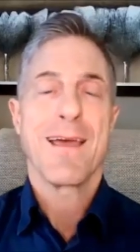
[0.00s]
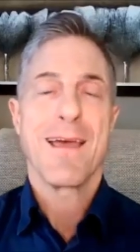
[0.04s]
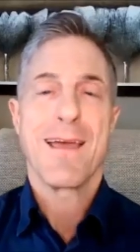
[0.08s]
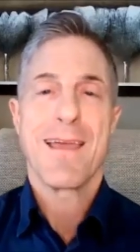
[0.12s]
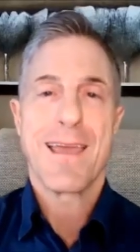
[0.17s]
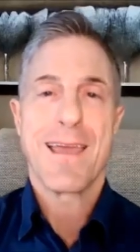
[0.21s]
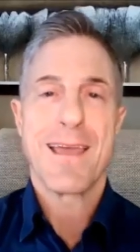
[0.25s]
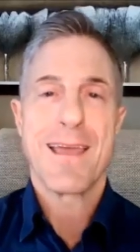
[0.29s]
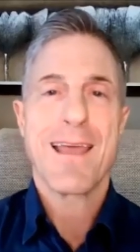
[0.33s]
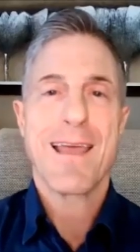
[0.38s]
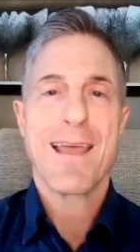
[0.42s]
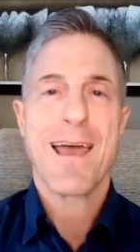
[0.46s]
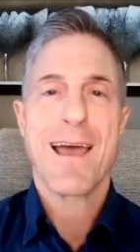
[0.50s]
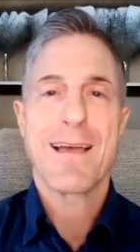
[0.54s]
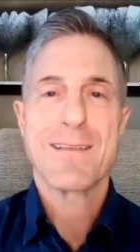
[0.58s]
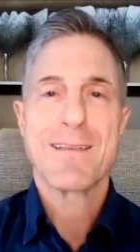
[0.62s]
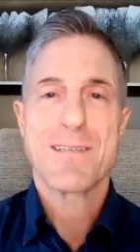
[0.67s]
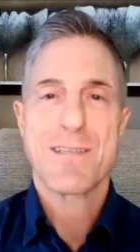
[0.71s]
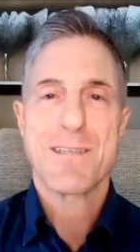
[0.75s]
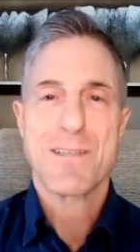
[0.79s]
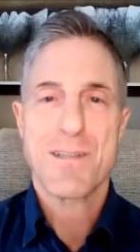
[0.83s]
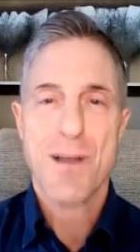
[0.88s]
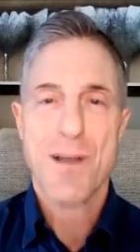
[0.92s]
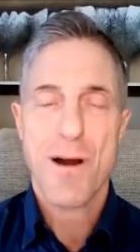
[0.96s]
It
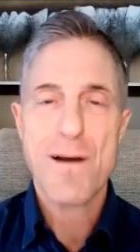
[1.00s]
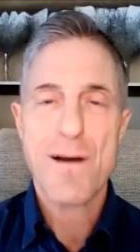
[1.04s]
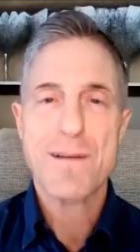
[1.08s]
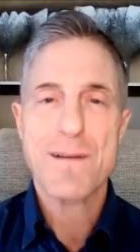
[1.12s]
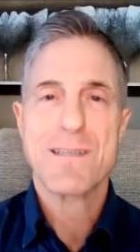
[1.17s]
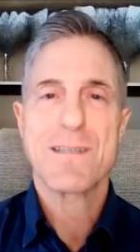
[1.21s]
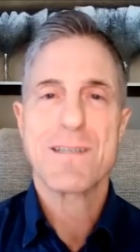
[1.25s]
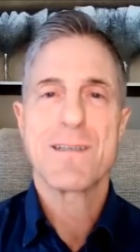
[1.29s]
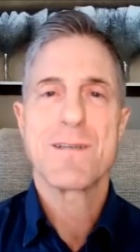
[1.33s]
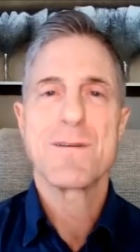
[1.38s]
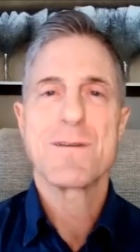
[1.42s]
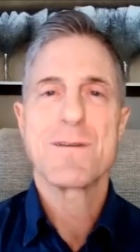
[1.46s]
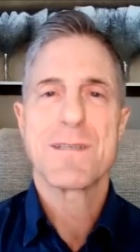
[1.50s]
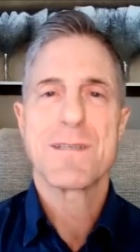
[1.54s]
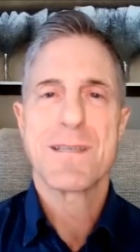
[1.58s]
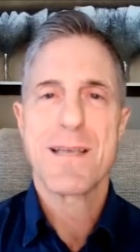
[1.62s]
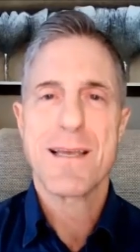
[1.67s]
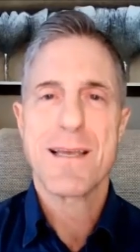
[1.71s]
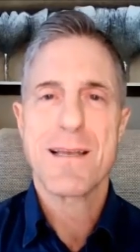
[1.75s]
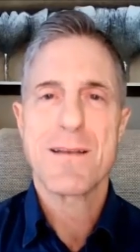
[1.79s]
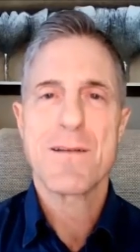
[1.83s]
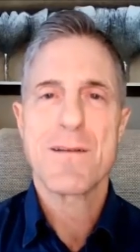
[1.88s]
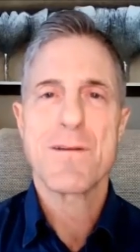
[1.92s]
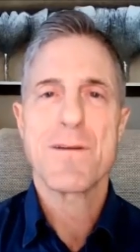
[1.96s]
starts to
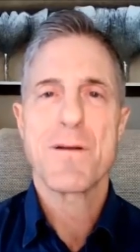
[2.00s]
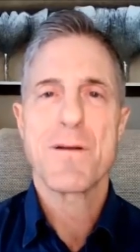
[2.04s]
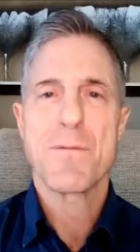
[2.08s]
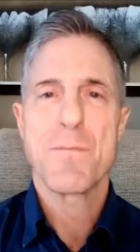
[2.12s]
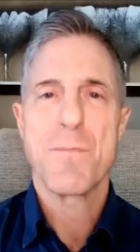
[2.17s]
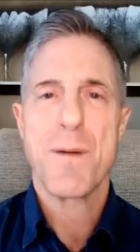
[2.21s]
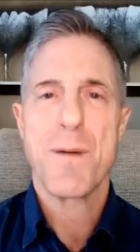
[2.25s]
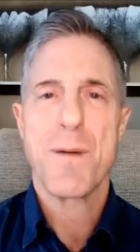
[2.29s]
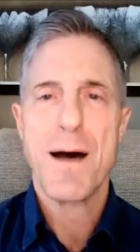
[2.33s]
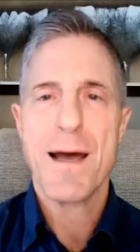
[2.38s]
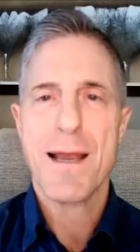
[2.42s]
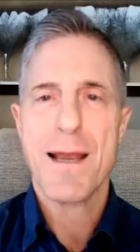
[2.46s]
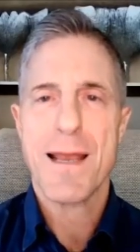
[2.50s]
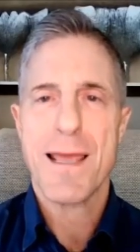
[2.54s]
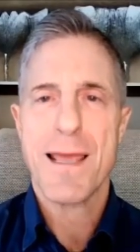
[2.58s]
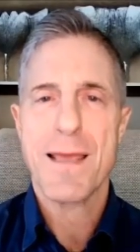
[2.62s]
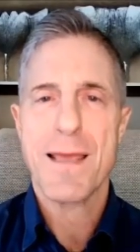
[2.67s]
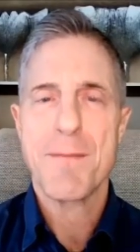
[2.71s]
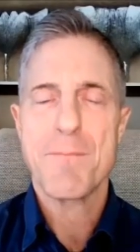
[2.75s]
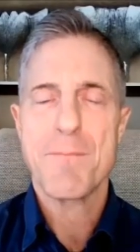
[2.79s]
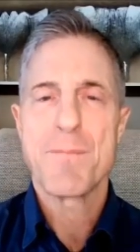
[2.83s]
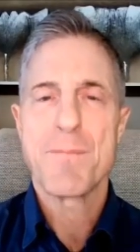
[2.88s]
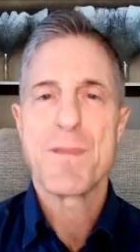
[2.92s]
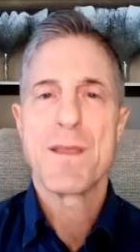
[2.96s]
signal your
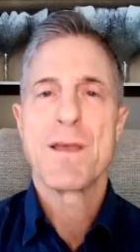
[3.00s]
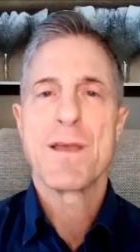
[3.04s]
body